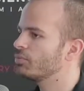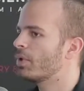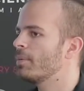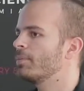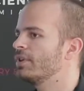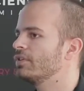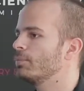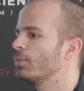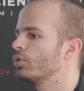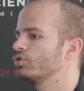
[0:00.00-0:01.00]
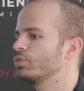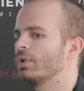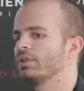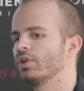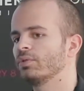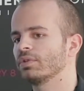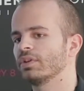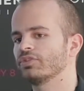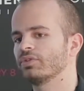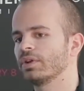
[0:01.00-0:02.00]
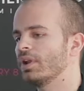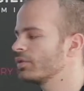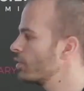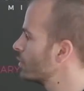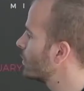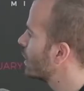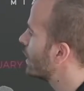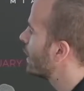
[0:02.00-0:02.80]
is probably the most well-known clustering algorithm.